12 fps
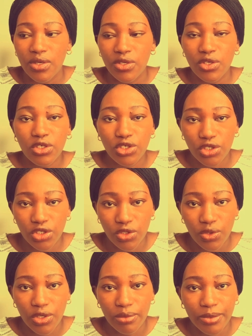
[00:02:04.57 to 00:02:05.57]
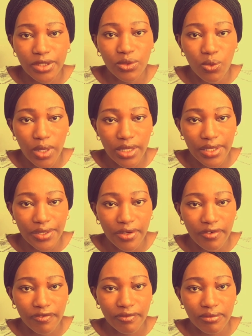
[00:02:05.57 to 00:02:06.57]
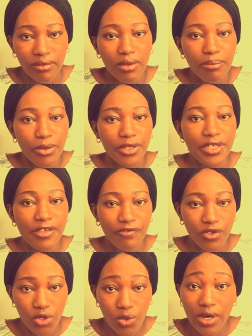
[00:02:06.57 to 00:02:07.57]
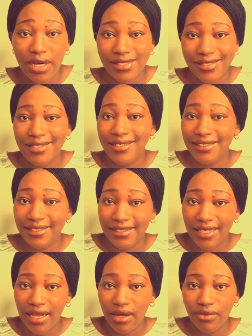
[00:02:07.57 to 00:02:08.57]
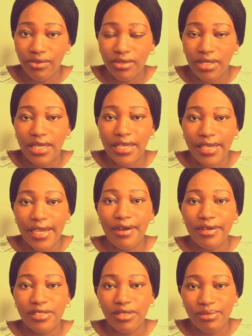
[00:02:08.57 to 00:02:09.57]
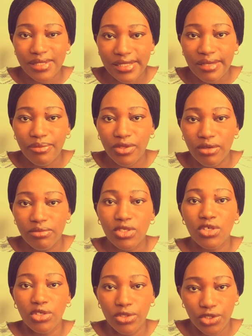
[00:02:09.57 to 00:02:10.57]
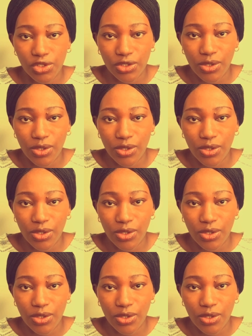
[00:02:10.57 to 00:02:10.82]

You should know your body well enough but if you are still in doubt, here are some symptoms you should